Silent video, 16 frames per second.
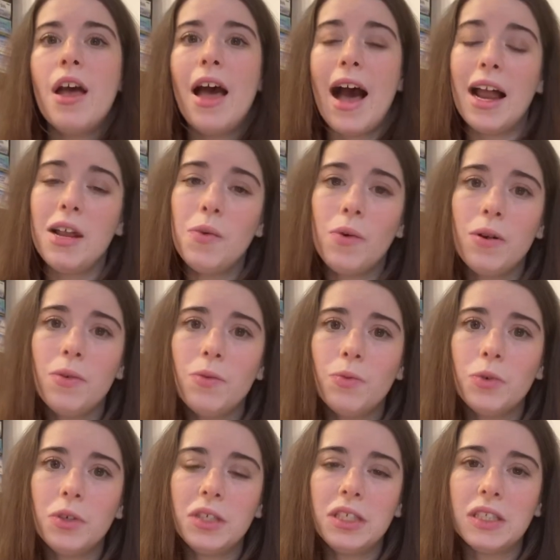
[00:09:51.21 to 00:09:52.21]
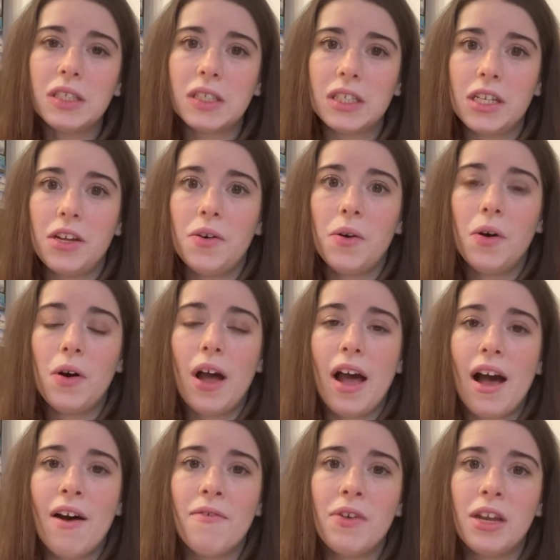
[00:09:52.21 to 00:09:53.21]
anyone who is still
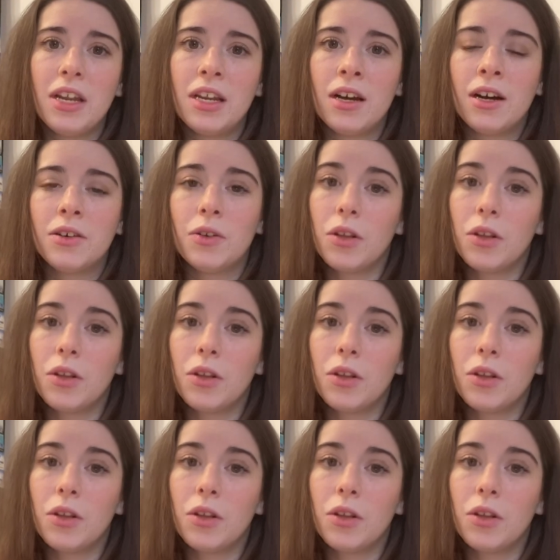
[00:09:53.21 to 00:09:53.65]
having an